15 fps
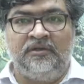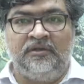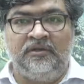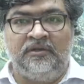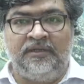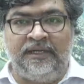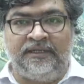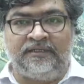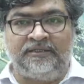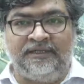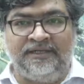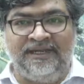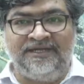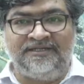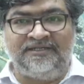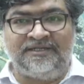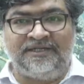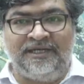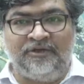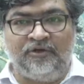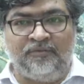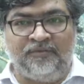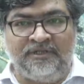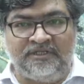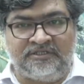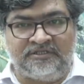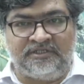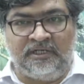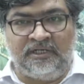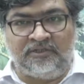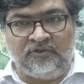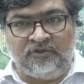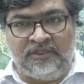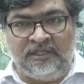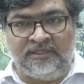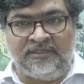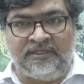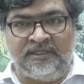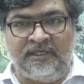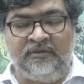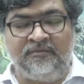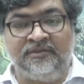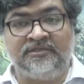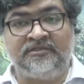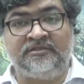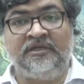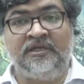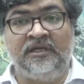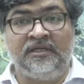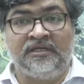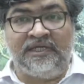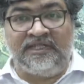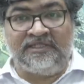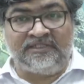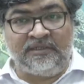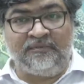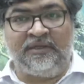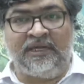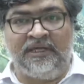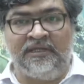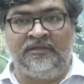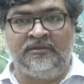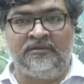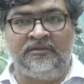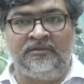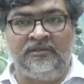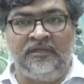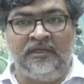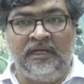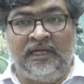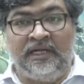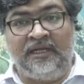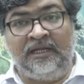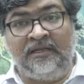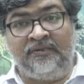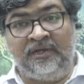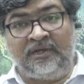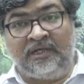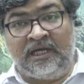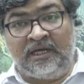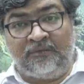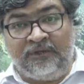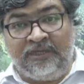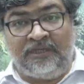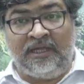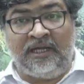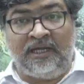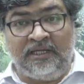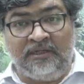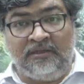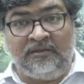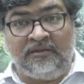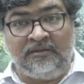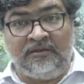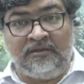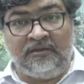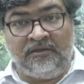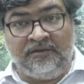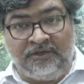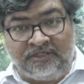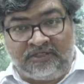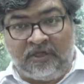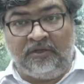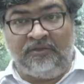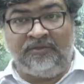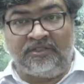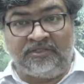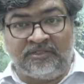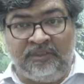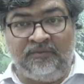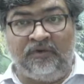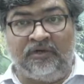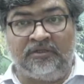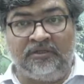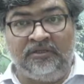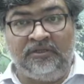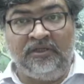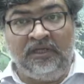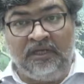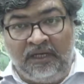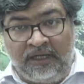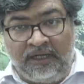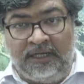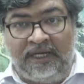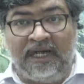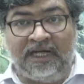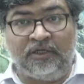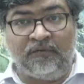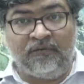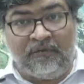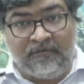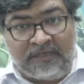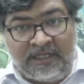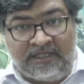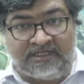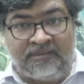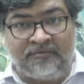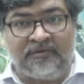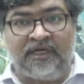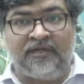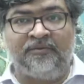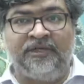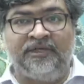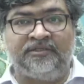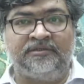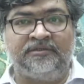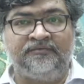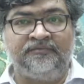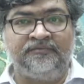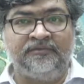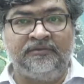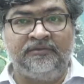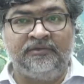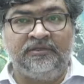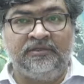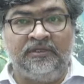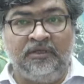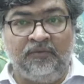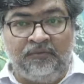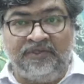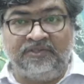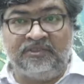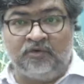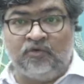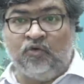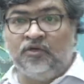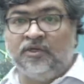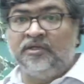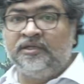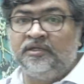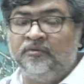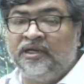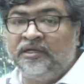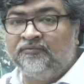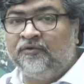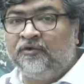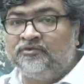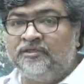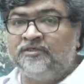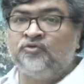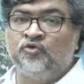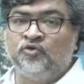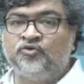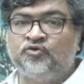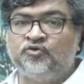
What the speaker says: it creates the kind of a discharge or electric current which calcium ion and the carbonate ion dissolved in the sea water react to form calcium carbonate, which the coral require for their growth.